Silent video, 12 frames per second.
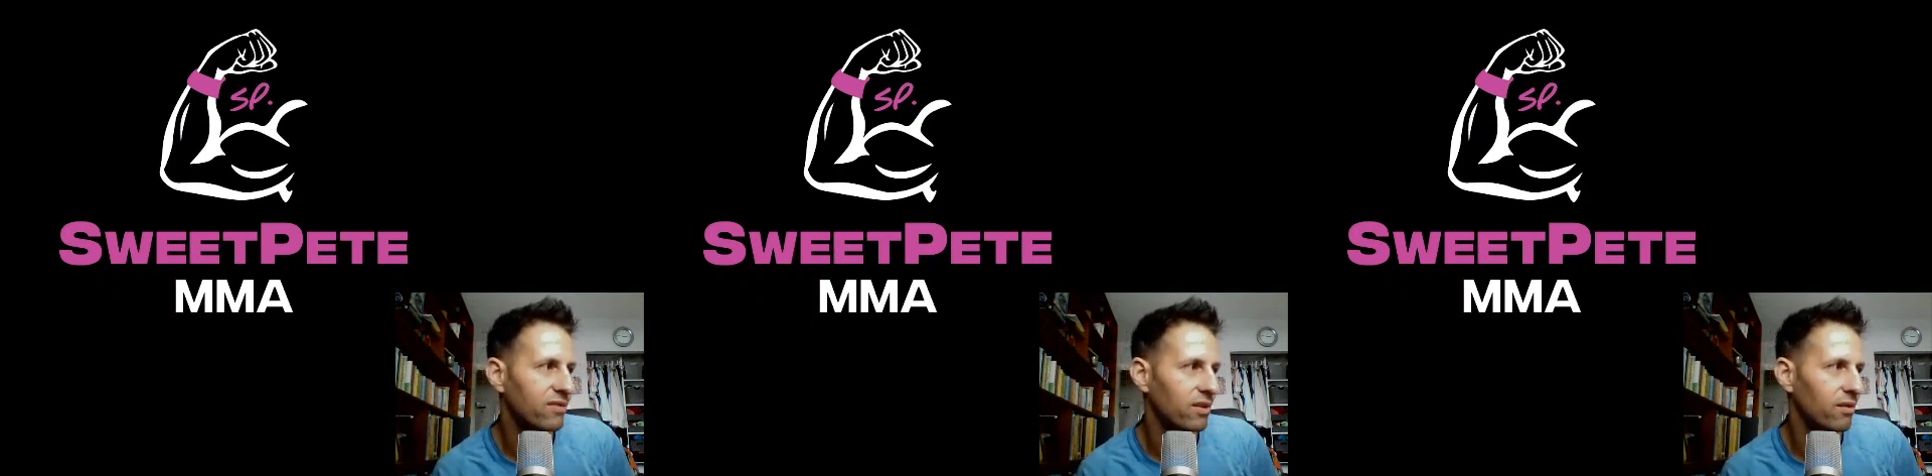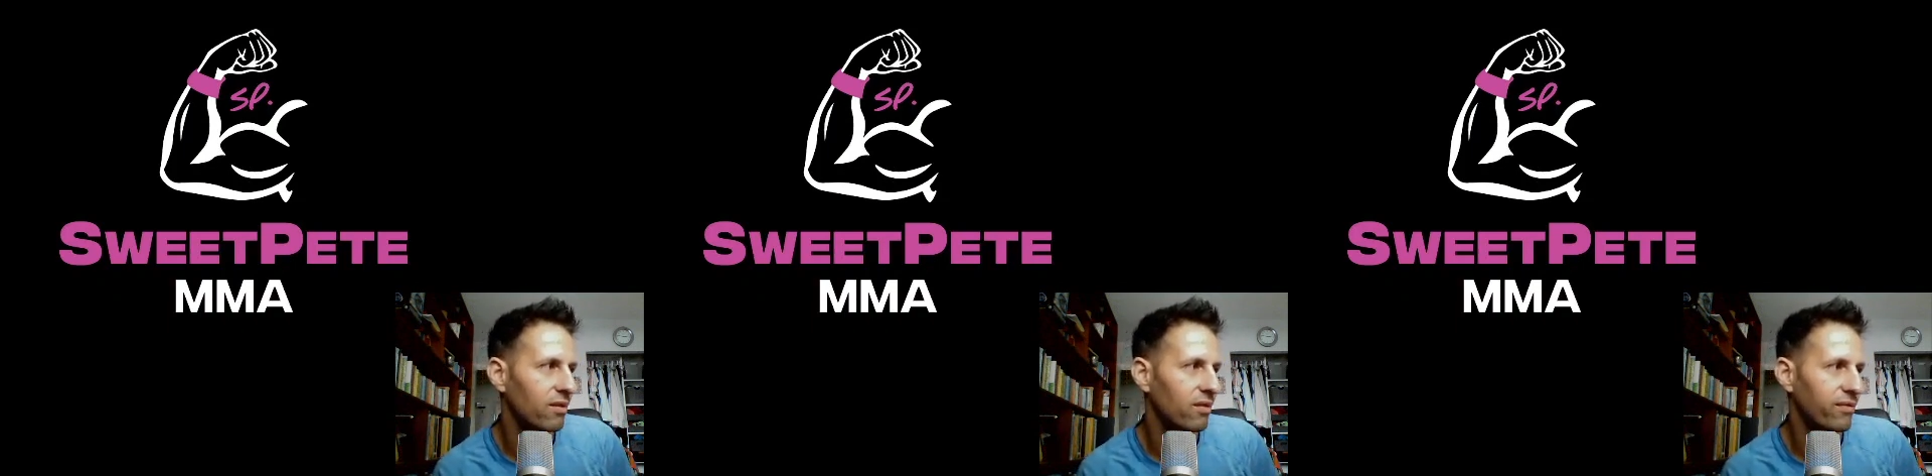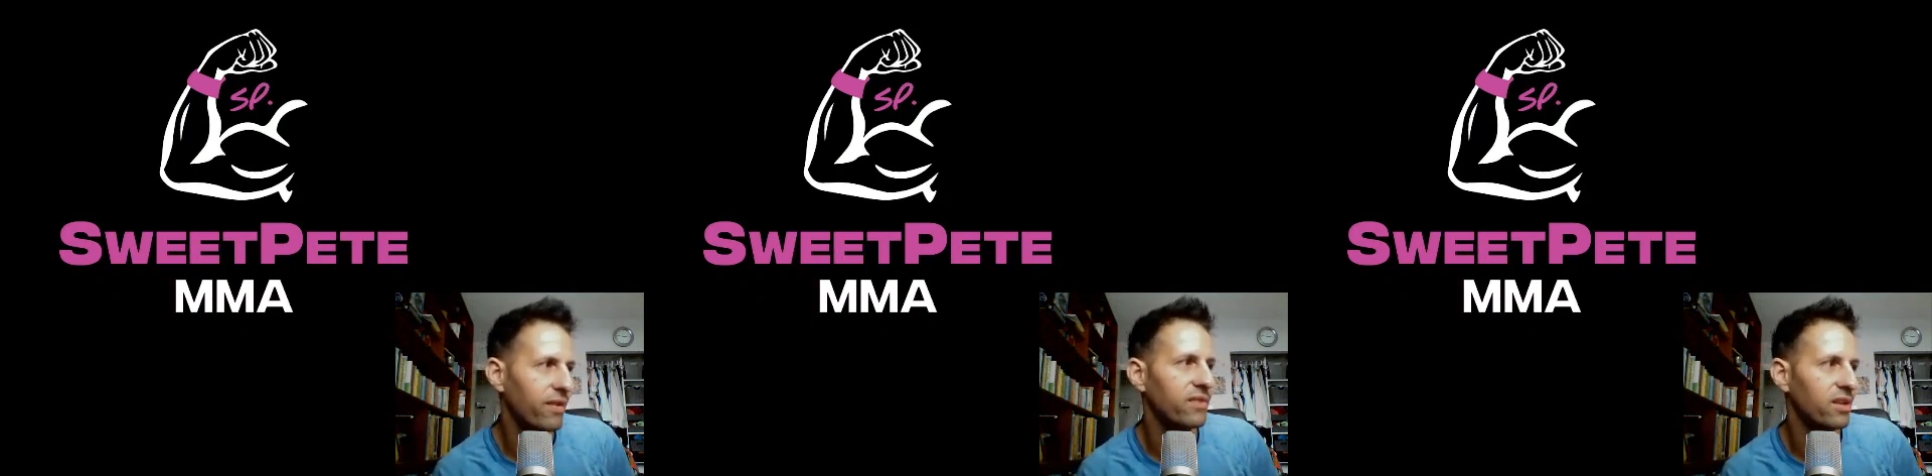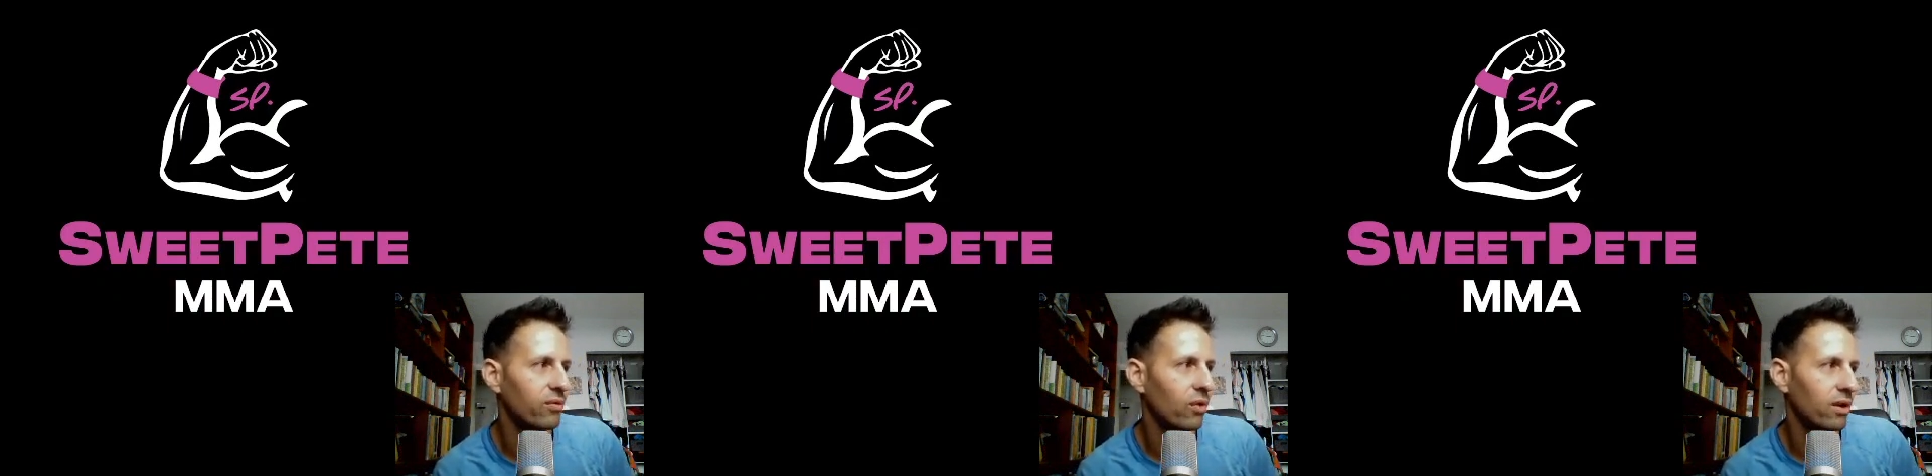to
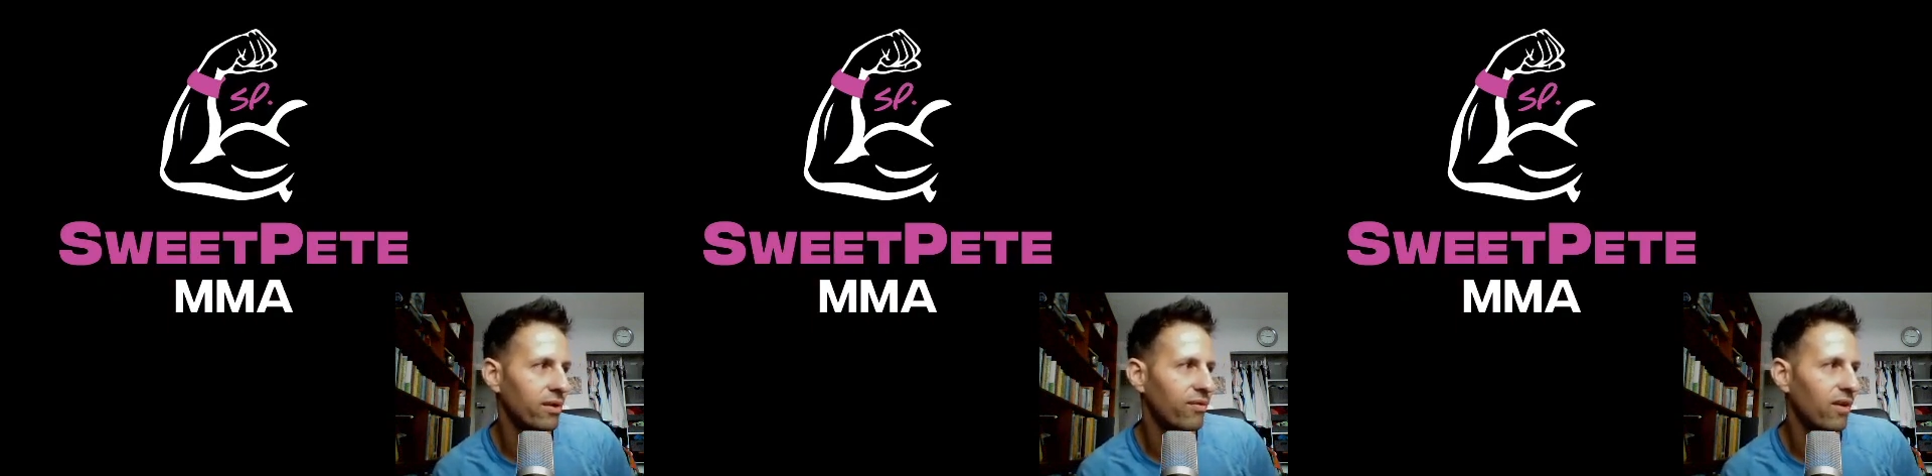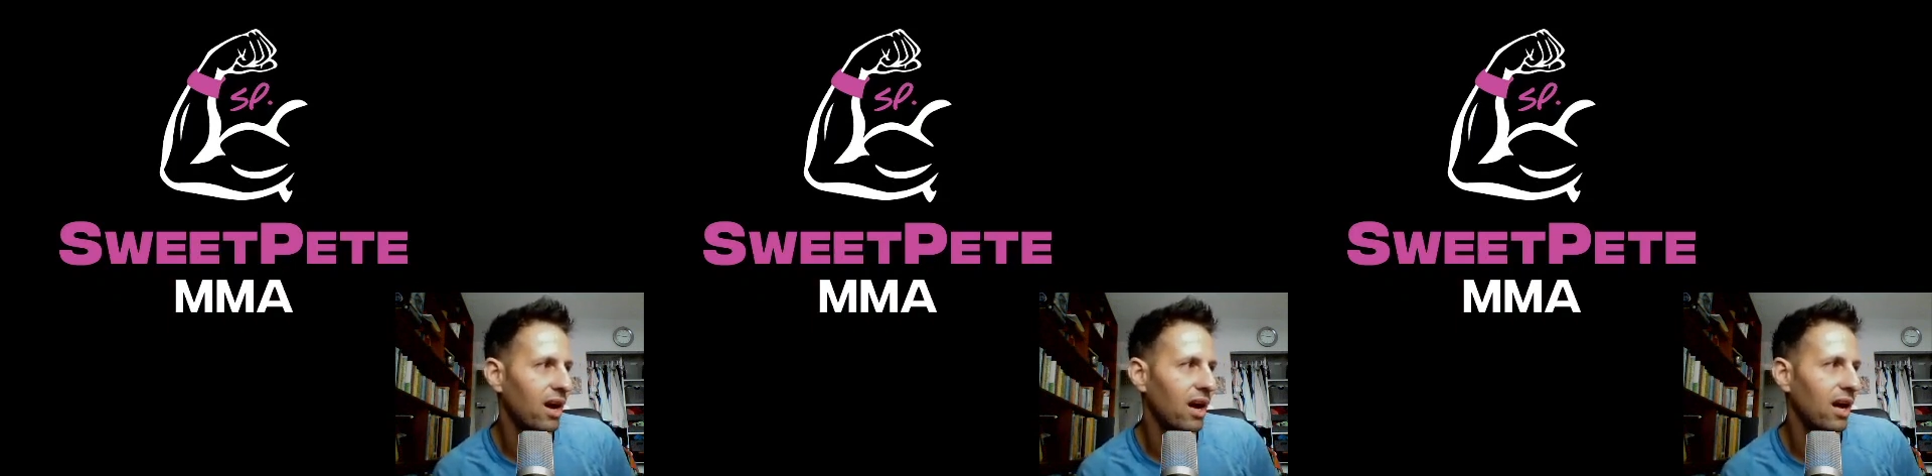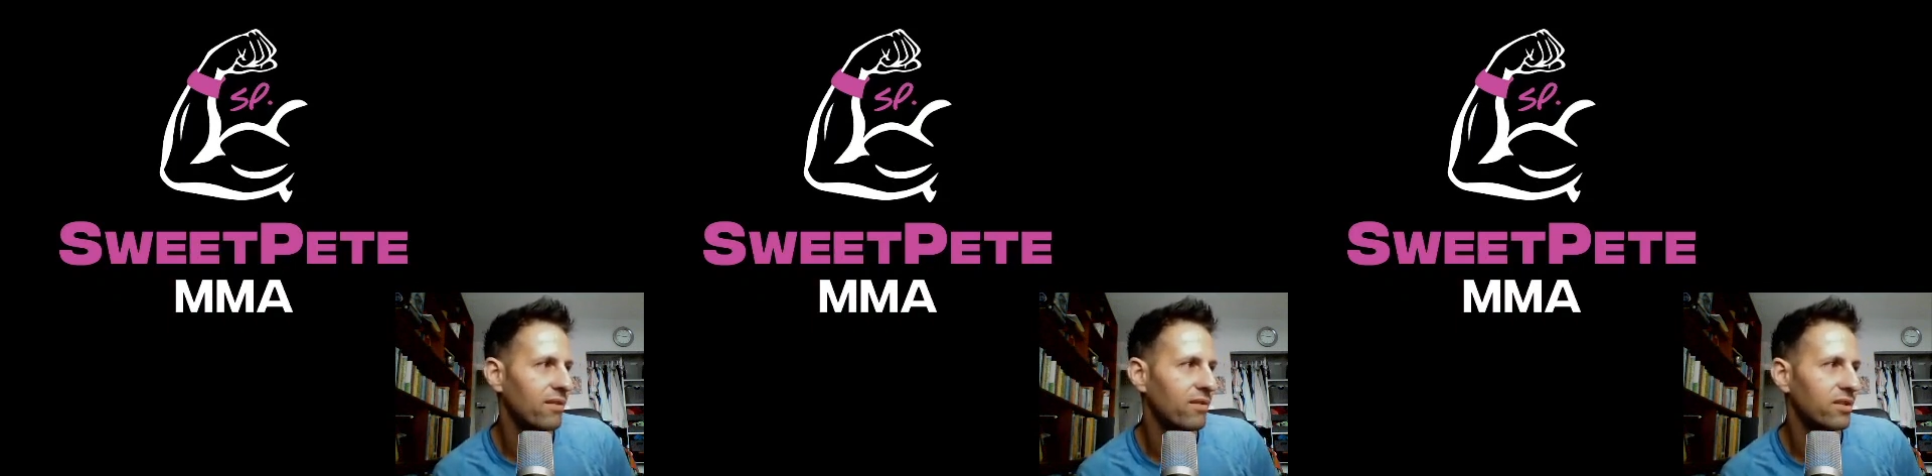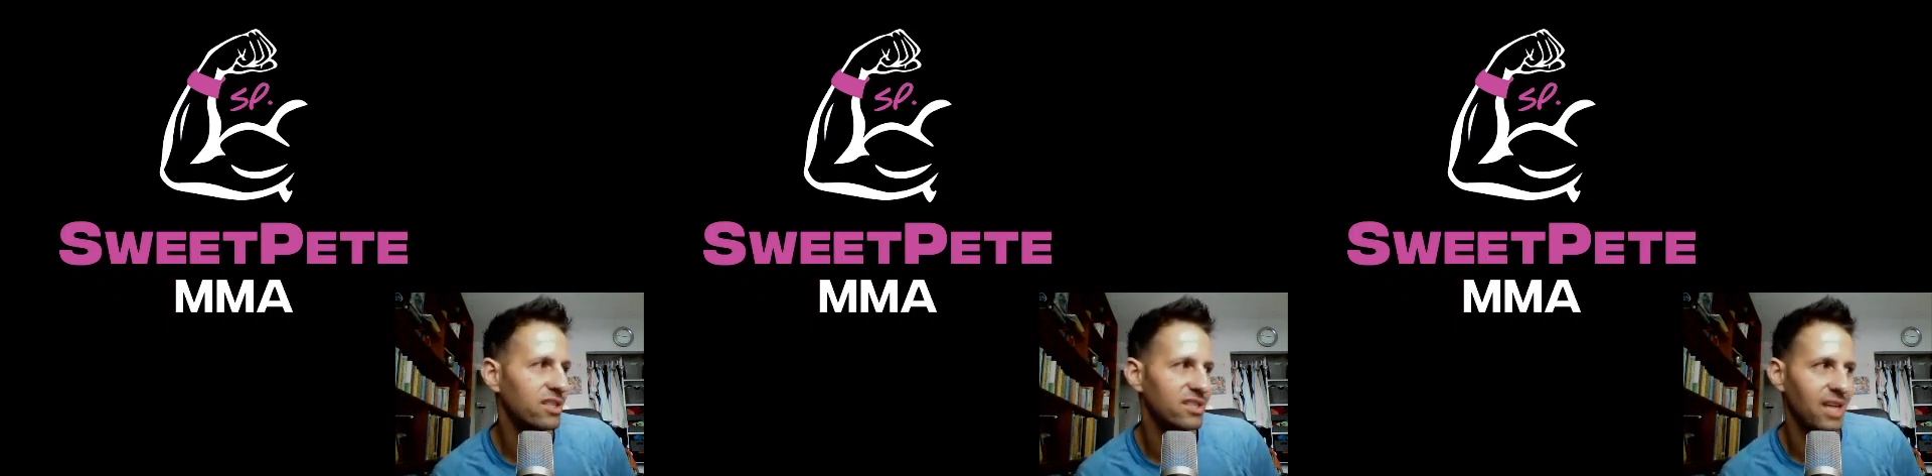
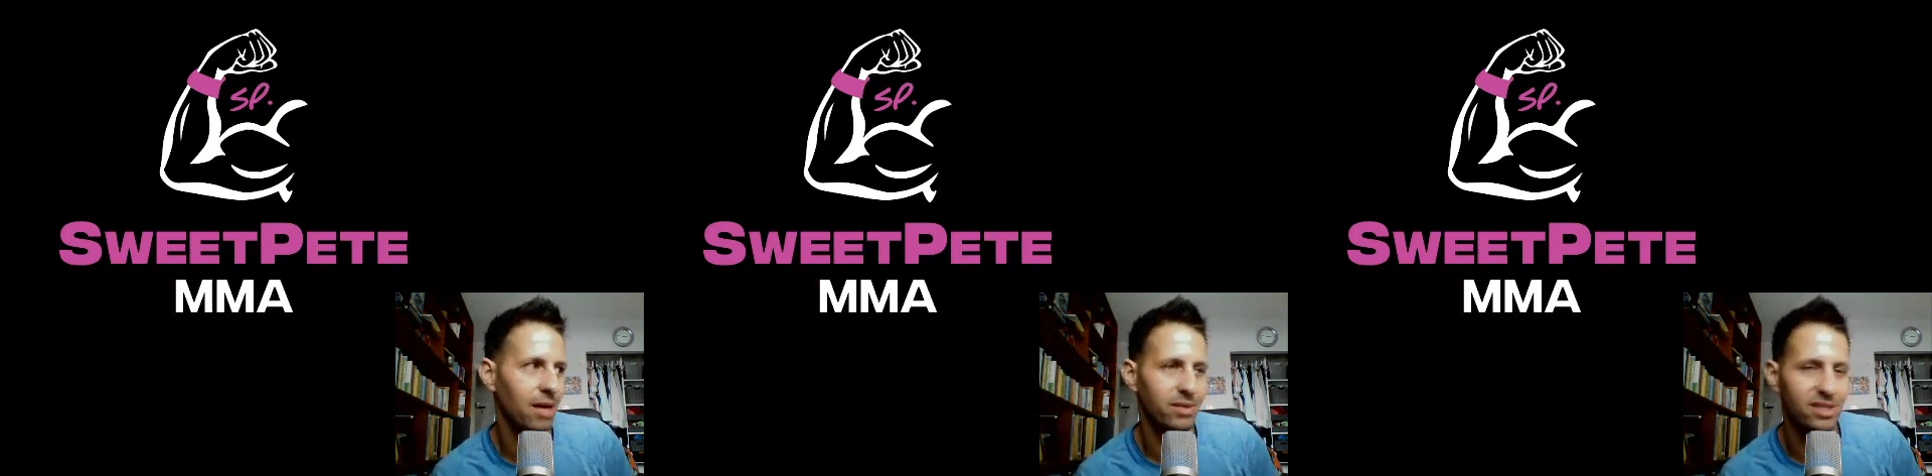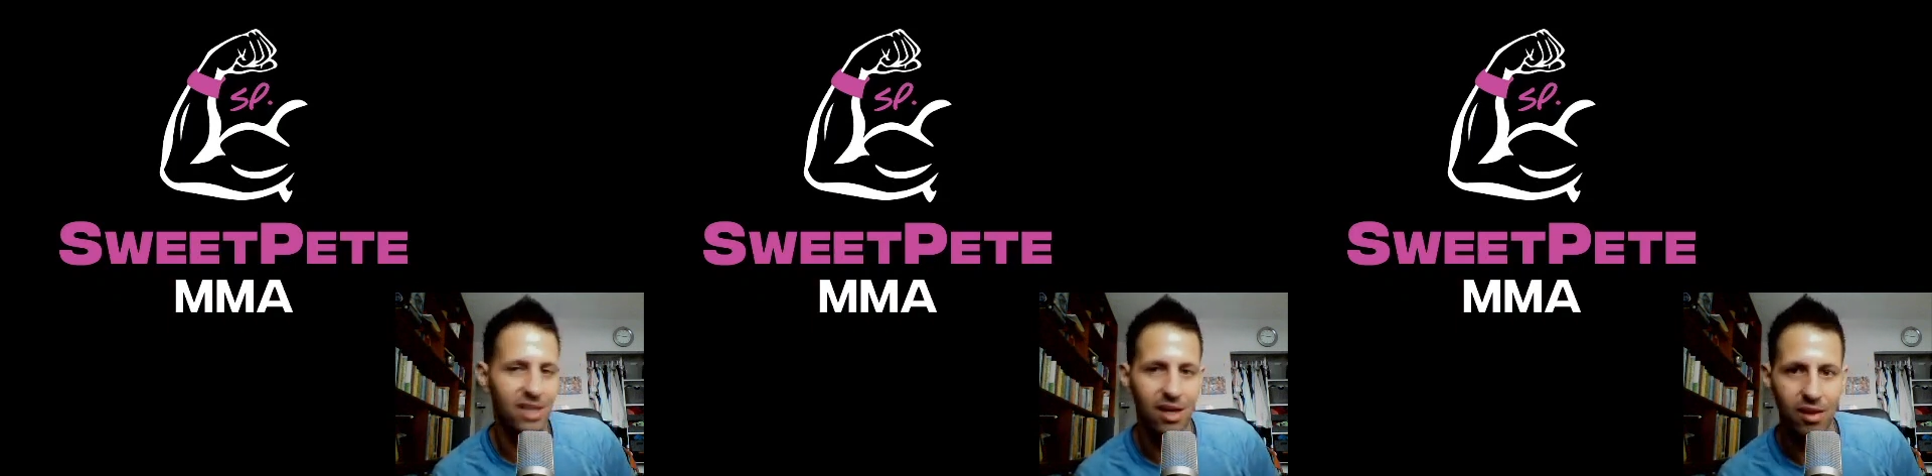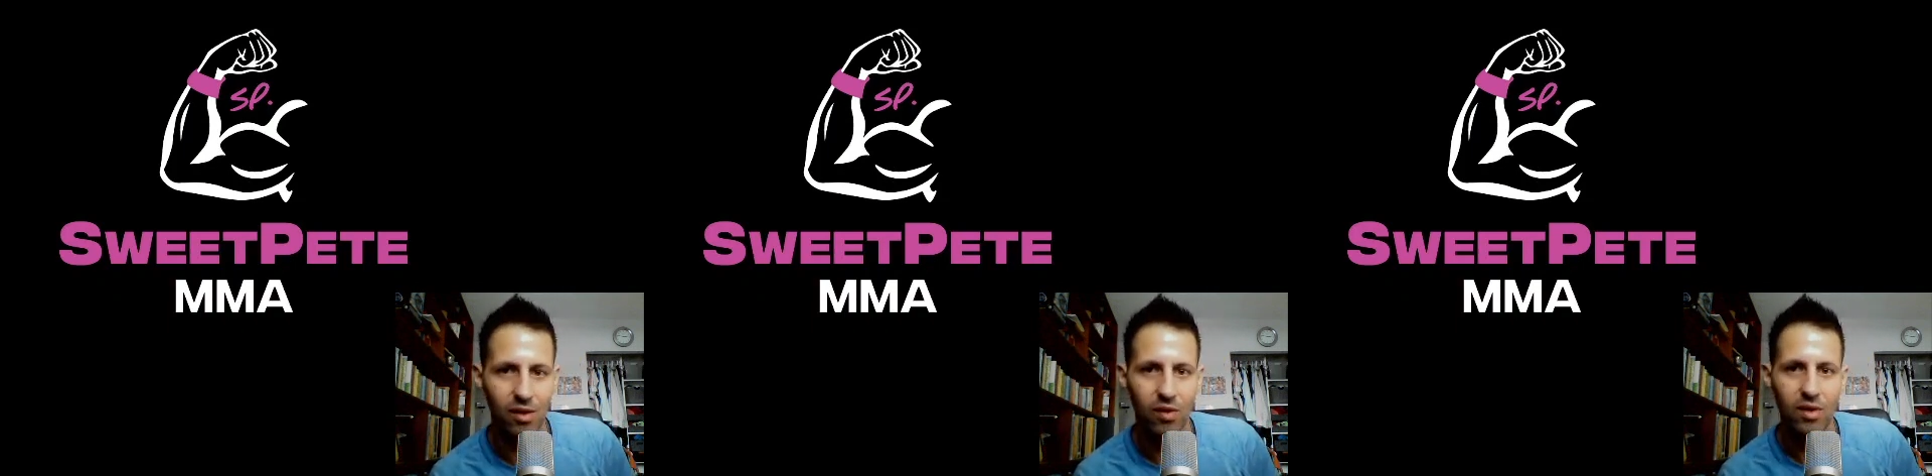Sabatello.